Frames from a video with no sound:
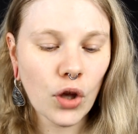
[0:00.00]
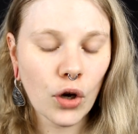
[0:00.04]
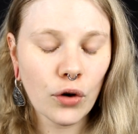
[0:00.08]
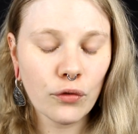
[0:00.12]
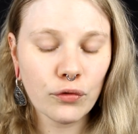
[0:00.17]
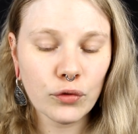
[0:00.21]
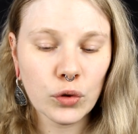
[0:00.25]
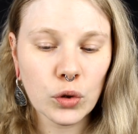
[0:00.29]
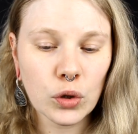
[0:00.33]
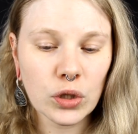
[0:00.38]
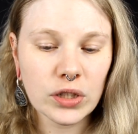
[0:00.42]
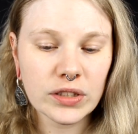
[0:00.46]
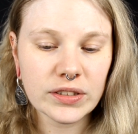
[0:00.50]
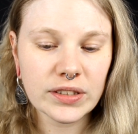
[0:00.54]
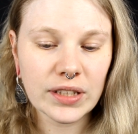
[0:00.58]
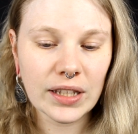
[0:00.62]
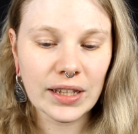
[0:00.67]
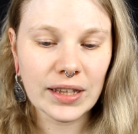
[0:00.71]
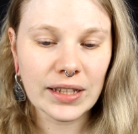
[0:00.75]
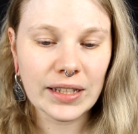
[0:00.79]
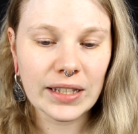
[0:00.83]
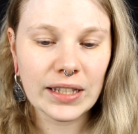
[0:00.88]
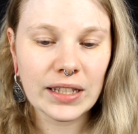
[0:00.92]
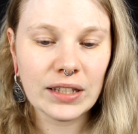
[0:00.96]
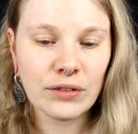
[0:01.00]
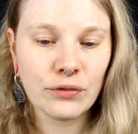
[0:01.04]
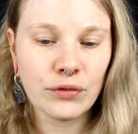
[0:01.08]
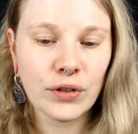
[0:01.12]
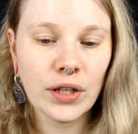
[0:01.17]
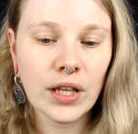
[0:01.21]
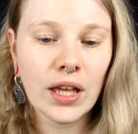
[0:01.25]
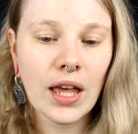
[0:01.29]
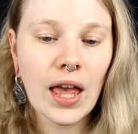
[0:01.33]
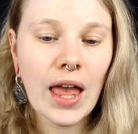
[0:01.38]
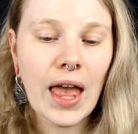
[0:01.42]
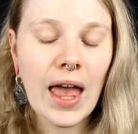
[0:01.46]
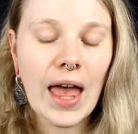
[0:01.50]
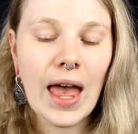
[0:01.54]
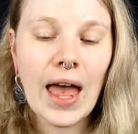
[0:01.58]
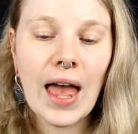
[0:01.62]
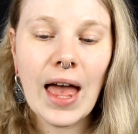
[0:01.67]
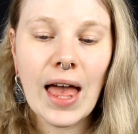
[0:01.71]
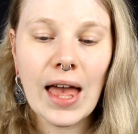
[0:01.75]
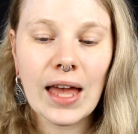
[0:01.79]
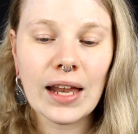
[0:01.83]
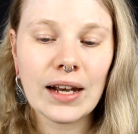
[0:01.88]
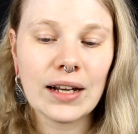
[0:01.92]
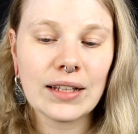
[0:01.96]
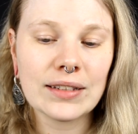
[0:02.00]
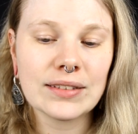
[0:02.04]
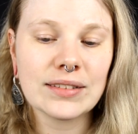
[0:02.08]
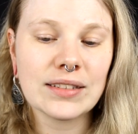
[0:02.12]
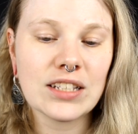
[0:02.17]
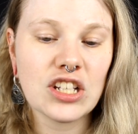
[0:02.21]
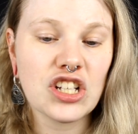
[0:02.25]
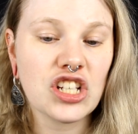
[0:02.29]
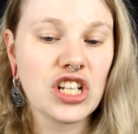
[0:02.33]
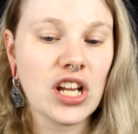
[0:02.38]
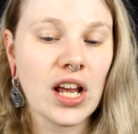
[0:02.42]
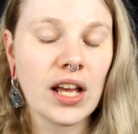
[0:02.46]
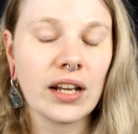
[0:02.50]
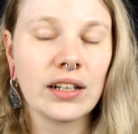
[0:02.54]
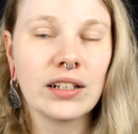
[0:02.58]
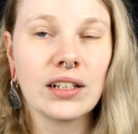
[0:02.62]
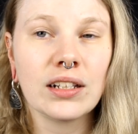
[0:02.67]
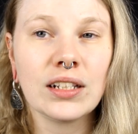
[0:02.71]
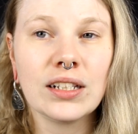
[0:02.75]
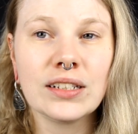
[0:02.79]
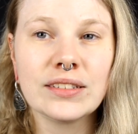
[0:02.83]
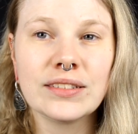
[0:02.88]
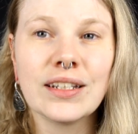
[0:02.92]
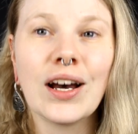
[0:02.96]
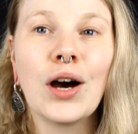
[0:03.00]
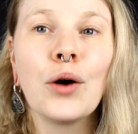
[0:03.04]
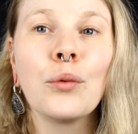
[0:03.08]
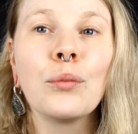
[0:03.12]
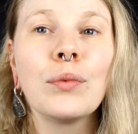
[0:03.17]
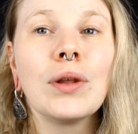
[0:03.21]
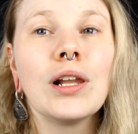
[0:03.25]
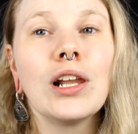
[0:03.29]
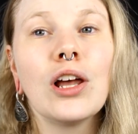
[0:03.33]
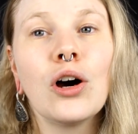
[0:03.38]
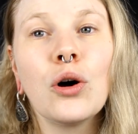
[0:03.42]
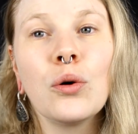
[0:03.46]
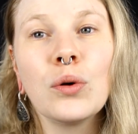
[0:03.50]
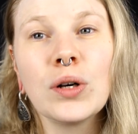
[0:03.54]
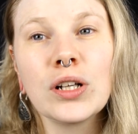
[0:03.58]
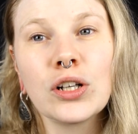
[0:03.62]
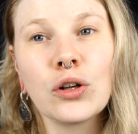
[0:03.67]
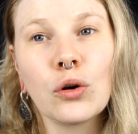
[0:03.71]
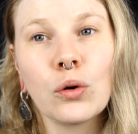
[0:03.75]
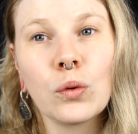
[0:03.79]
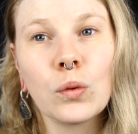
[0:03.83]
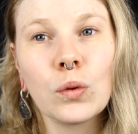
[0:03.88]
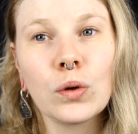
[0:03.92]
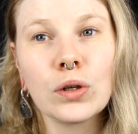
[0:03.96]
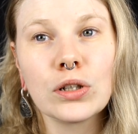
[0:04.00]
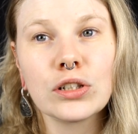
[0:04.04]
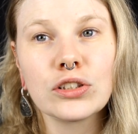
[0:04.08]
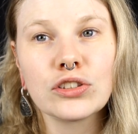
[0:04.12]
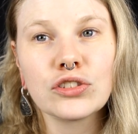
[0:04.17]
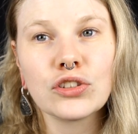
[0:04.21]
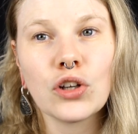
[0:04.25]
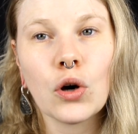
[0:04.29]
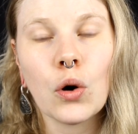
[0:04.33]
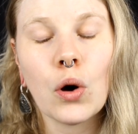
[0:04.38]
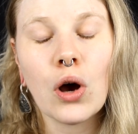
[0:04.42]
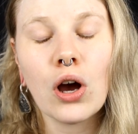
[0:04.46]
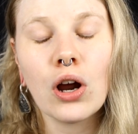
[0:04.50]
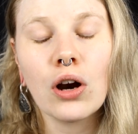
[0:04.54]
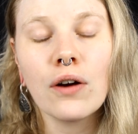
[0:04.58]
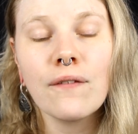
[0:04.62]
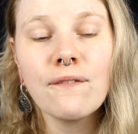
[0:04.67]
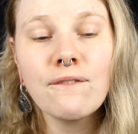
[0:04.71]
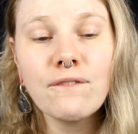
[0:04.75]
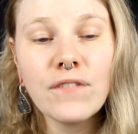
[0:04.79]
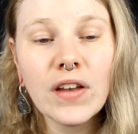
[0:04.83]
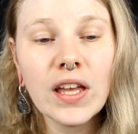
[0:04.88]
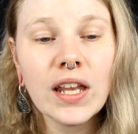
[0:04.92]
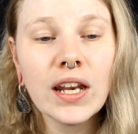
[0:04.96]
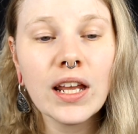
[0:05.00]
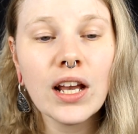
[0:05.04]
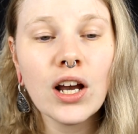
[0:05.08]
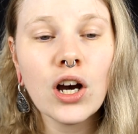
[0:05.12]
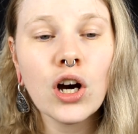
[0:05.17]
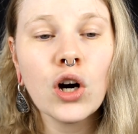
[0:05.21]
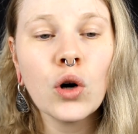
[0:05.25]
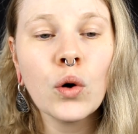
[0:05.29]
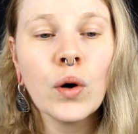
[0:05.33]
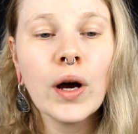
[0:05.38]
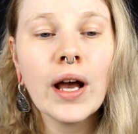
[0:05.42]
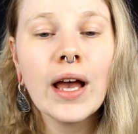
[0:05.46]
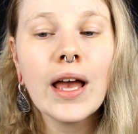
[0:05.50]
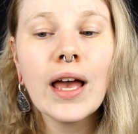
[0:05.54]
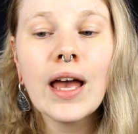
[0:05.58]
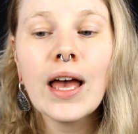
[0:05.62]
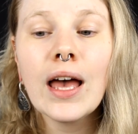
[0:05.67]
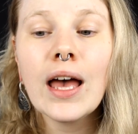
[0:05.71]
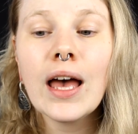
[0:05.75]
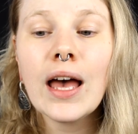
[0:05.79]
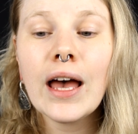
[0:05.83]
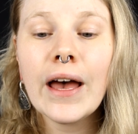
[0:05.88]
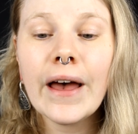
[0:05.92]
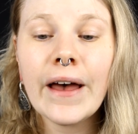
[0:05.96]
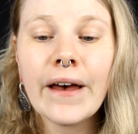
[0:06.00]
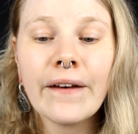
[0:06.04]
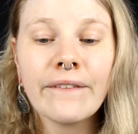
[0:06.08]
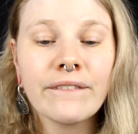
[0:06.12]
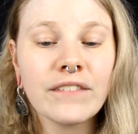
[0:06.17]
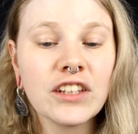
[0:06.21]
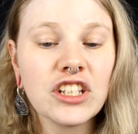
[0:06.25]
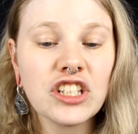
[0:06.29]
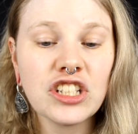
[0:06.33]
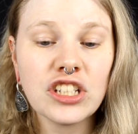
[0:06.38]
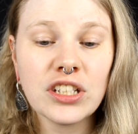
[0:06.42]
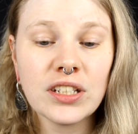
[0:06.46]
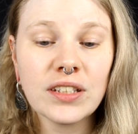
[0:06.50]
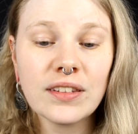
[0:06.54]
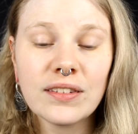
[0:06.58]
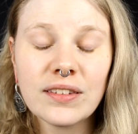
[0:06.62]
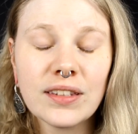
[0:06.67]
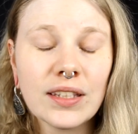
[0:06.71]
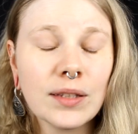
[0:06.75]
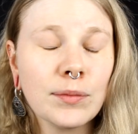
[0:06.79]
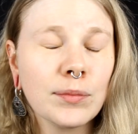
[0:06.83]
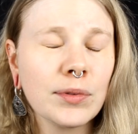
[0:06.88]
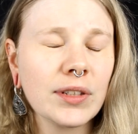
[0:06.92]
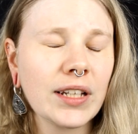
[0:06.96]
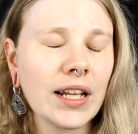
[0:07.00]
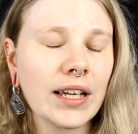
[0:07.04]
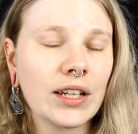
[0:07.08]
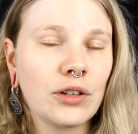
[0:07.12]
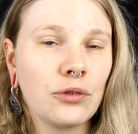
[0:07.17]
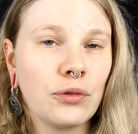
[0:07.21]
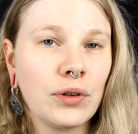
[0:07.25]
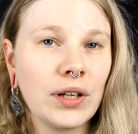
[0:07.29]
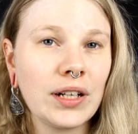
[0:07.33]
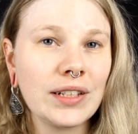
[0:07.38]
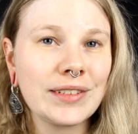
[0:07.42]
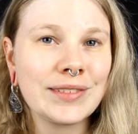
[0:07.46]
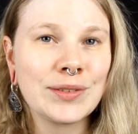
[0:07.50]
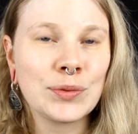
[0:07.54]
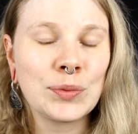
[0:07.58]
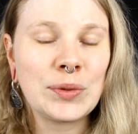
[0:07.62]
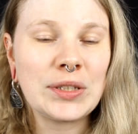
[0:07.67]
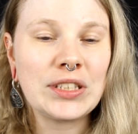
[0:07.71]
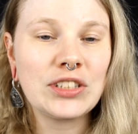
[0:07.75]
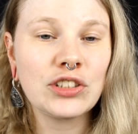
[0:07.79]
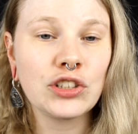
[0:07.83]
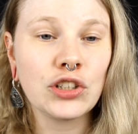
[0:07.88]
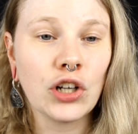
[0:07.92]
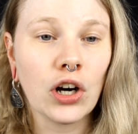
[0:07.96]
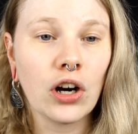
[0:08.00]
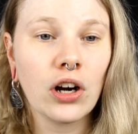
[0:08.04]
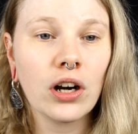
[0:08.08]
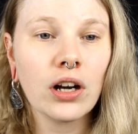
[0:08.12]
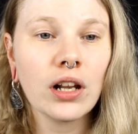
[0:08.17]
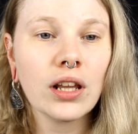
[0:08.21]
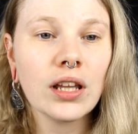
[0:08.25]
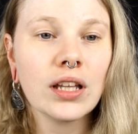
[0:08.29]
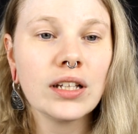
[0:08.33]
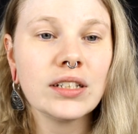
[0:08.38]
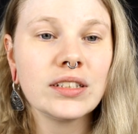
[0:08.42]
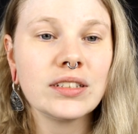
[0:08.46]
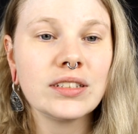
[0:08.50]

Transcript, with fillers: of course leave Anna's channel down below and also her video and she seems like a really sweet girl.